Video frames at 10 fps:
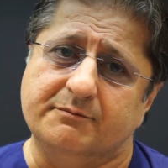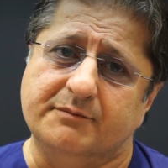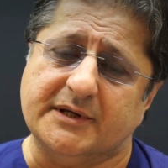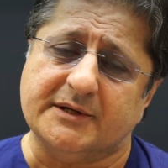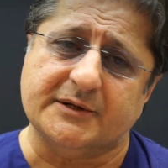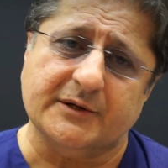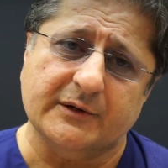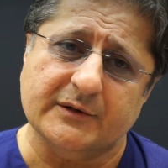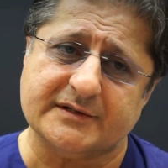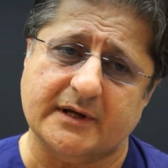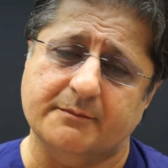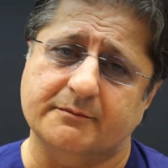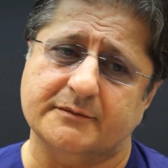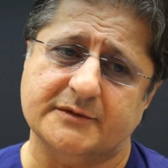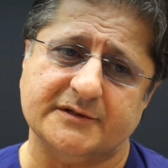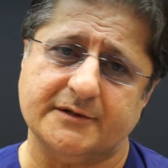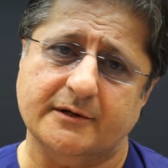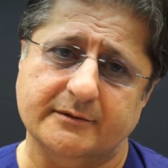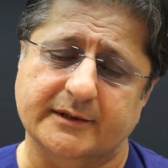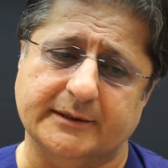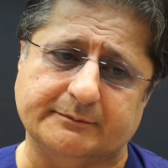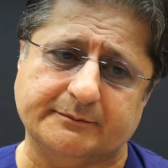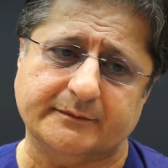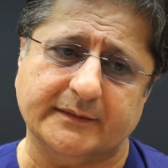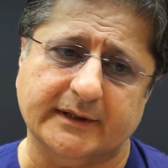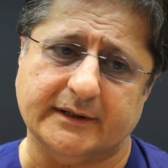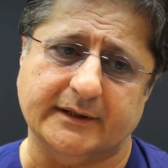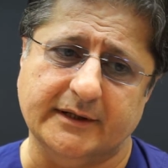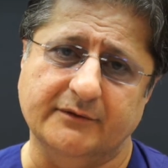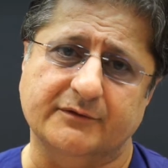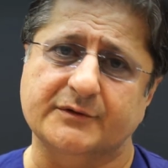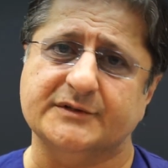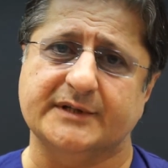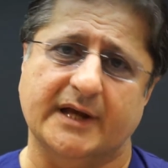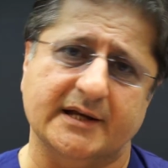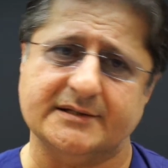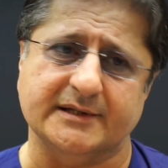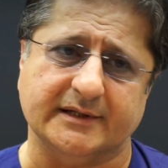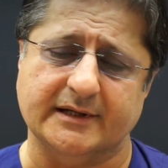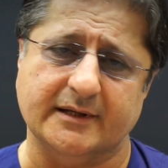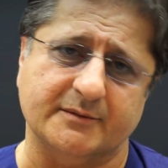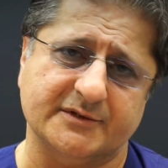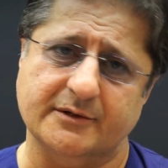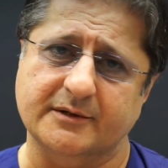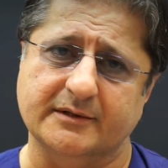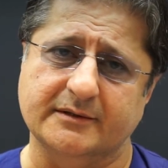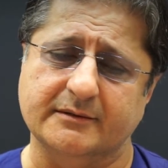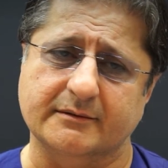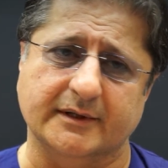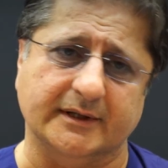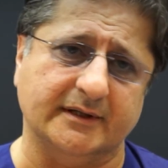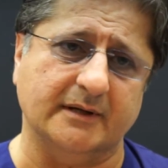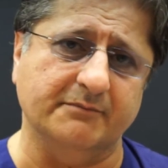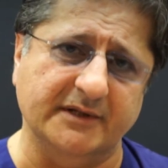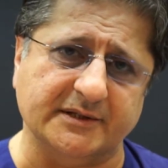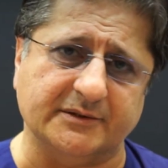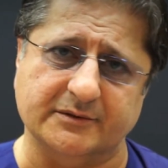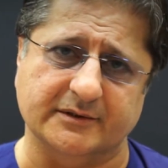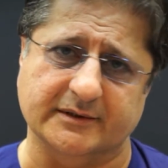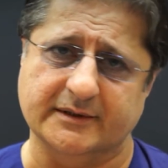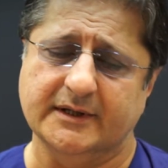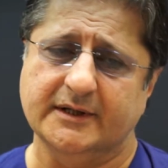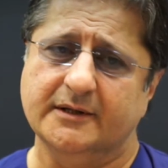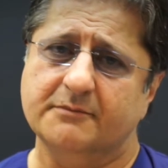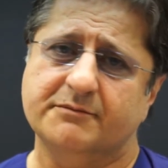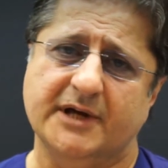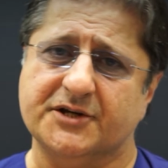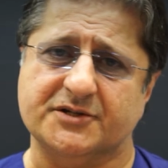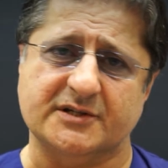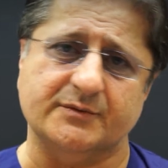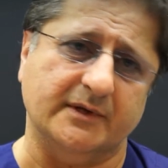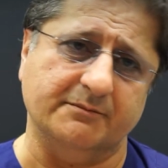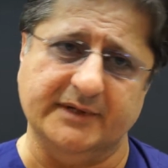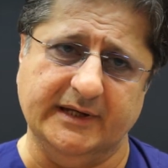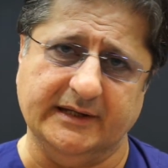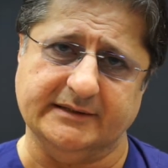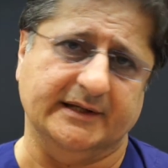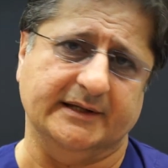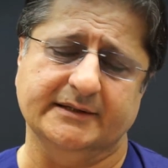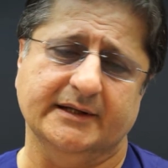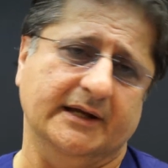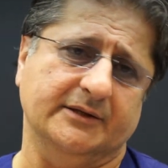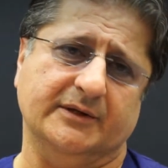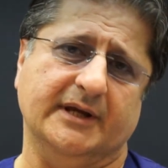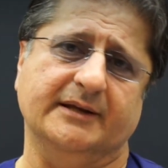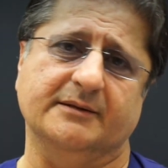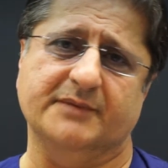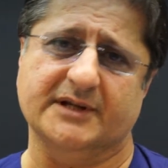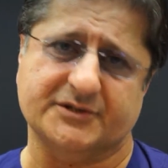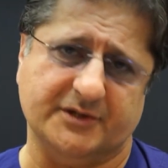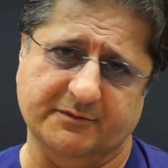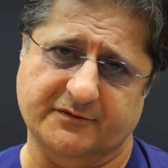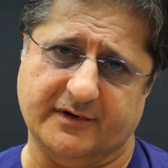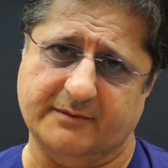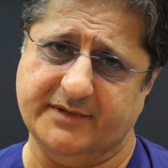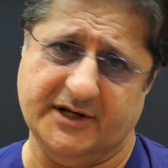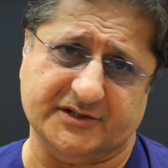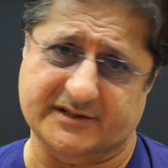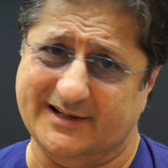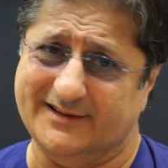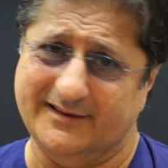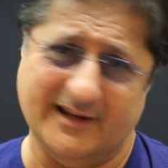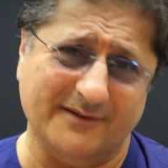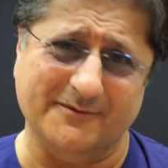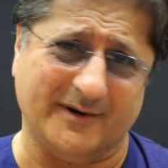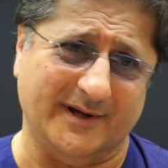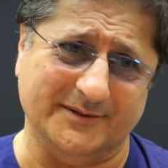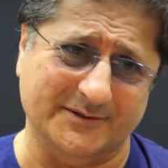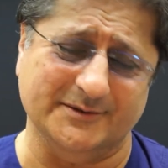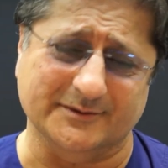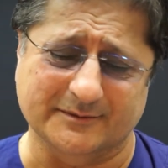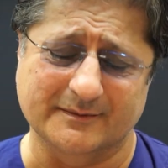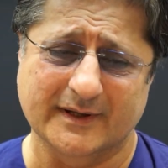because I'm so enthusiastic and I'm so committed to the patient's well-being and getting the best treatment for our patient, I love what I do.